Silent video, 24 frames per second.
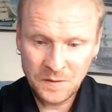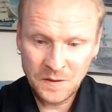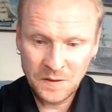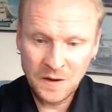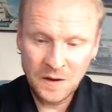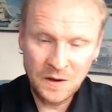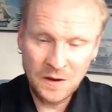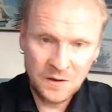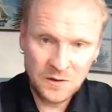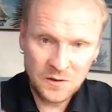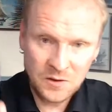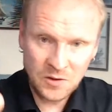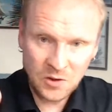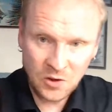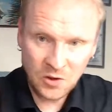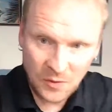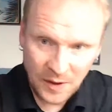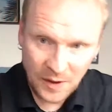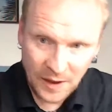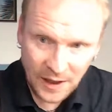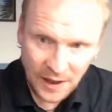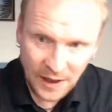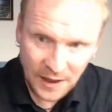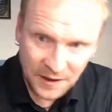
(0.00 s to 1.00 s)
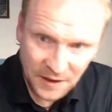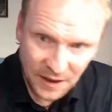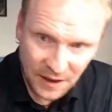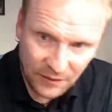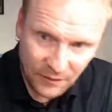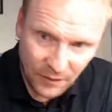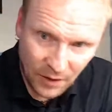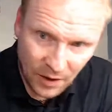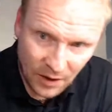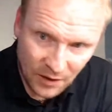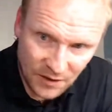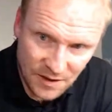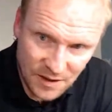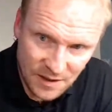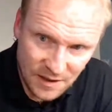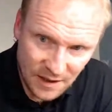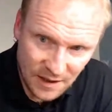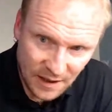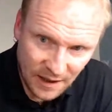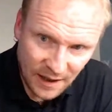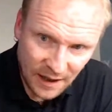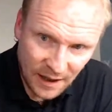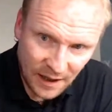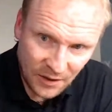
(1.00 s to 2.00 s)
So 80 watts
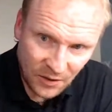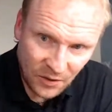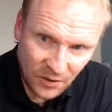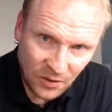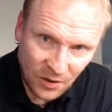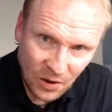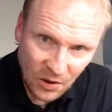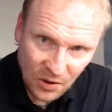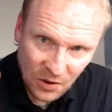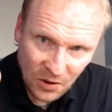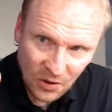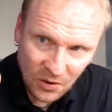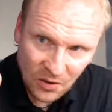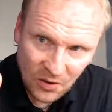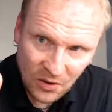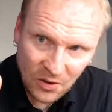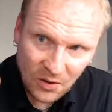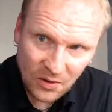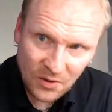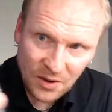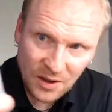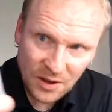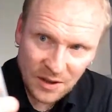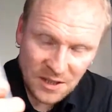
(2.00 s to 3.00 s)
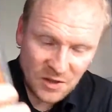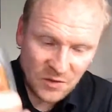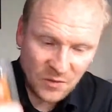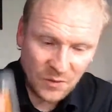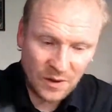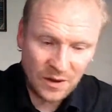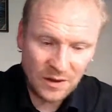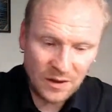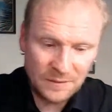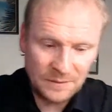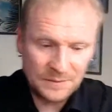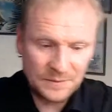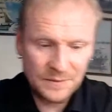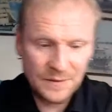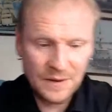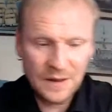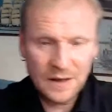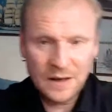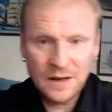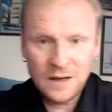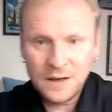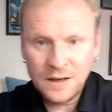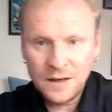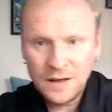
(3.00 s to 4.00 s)
I had on this one,
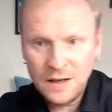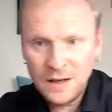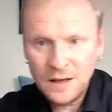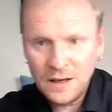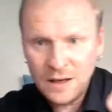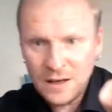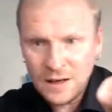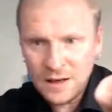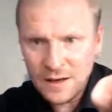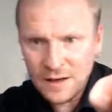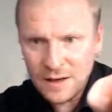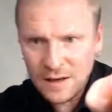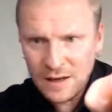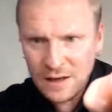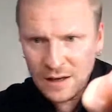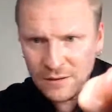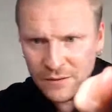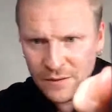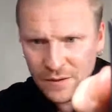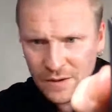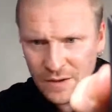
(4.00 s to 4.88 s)
and here I have